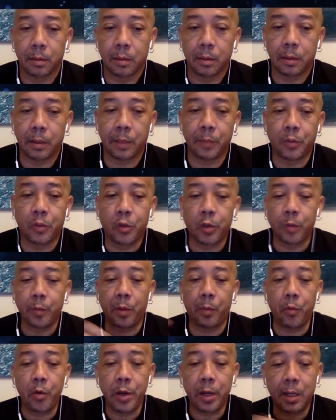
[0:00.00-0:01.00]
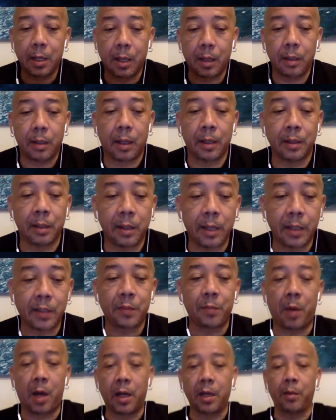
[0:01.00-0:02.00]
Them trip the breaker and the next
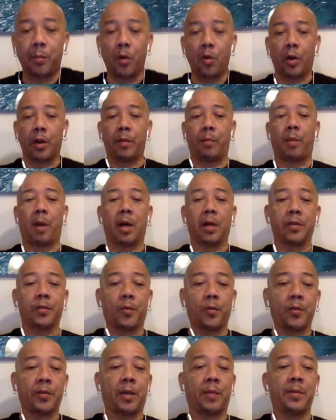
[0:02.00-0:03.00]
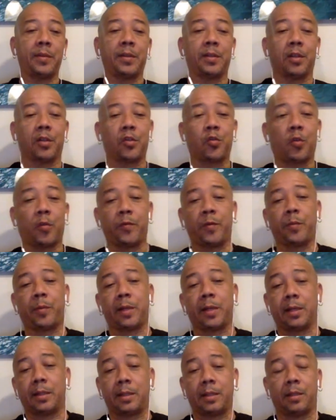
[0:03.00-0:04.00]
morning I go to the i house and I see the trophy on
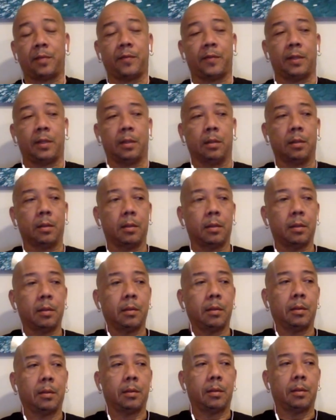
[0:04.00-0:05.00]
the TV. Yeah.